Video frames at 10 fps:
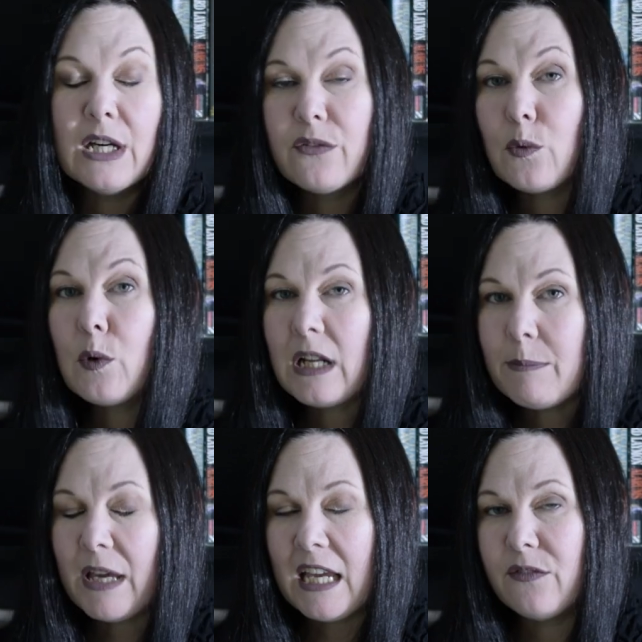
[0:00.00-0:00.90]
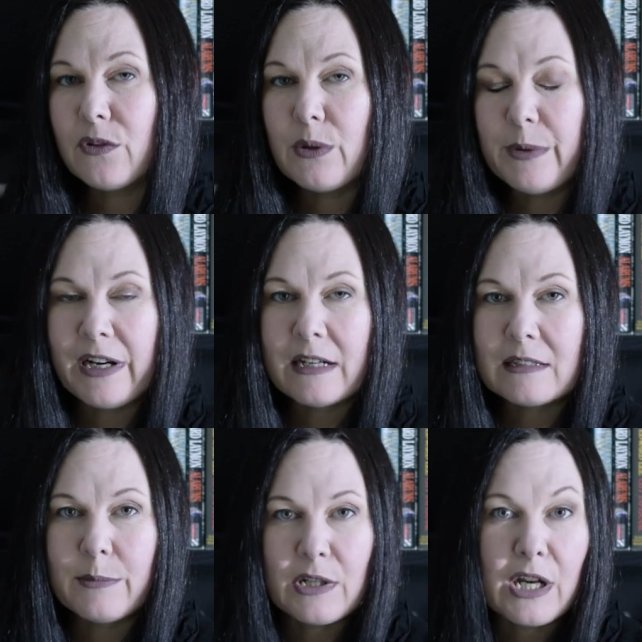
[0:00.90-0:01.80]
For what I paid for the box,
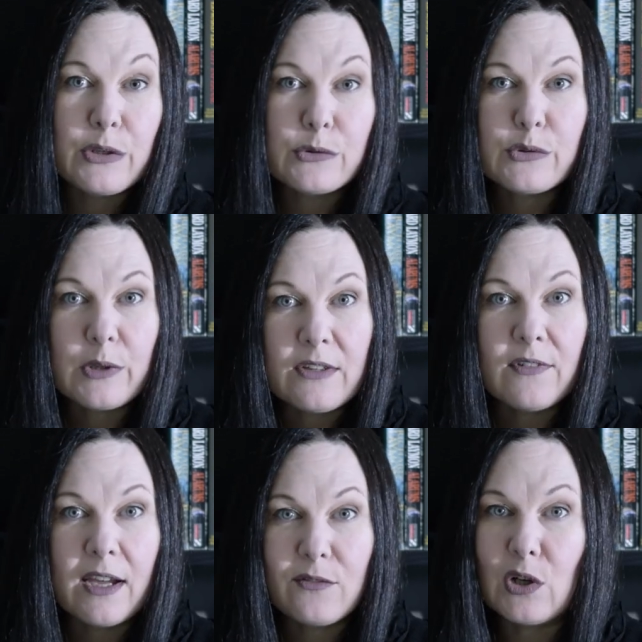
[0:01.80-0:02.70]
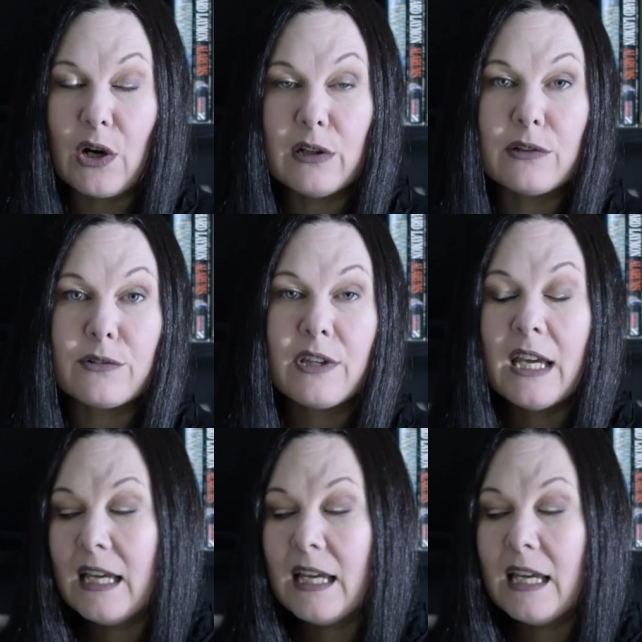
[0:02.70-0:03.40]
about $125,